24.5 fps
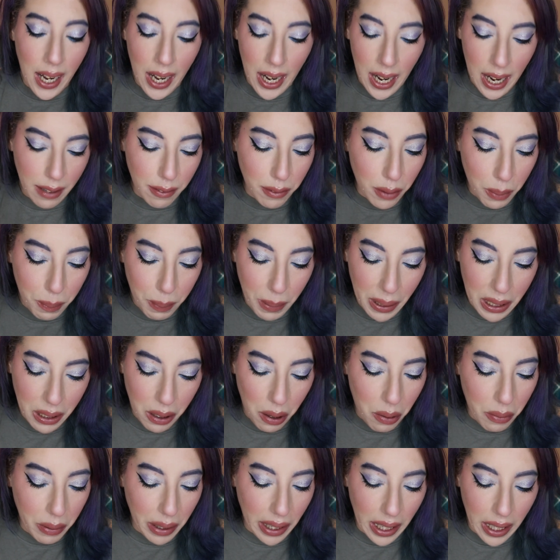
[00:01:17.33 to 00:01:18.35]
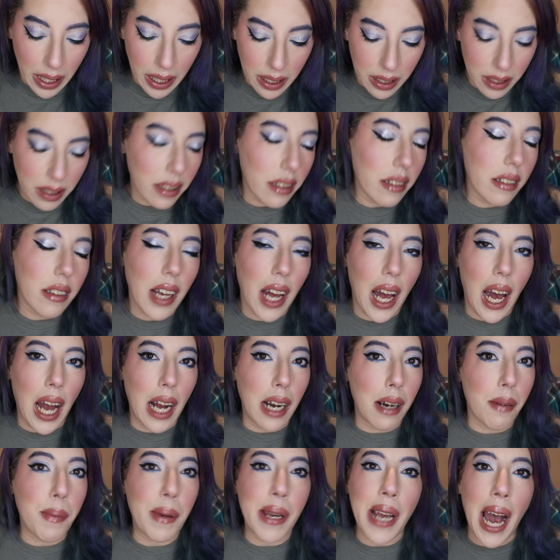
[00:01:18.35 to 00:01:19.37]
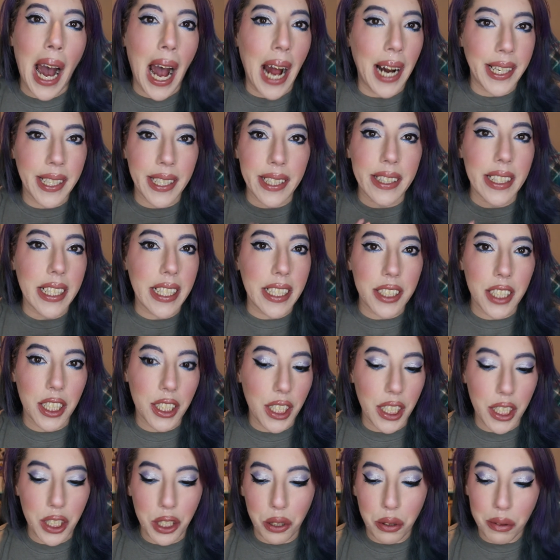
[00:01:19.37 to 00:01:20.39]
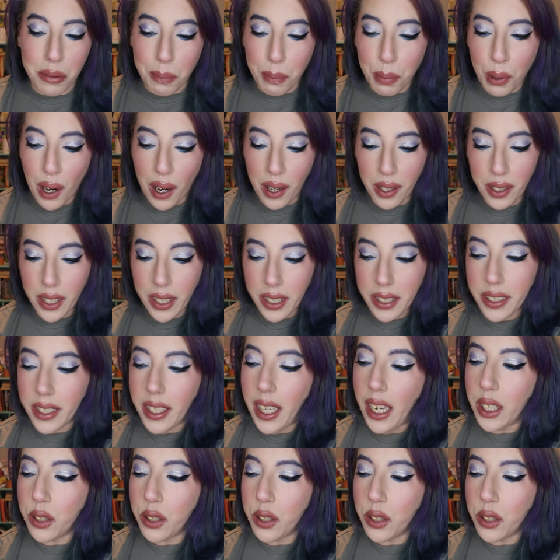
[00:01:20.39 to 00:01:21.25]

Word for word: I would be going I'd be adding these additional products